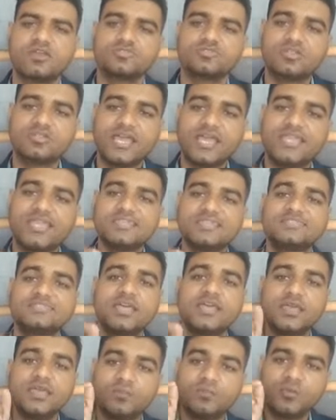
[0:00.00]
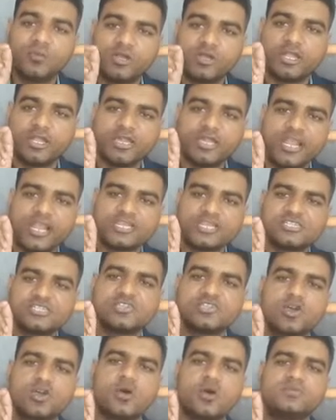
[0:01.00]
So that is the important
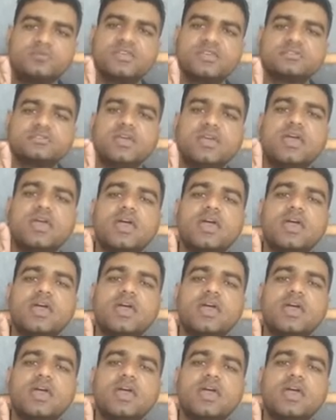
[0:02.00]
characteristic of this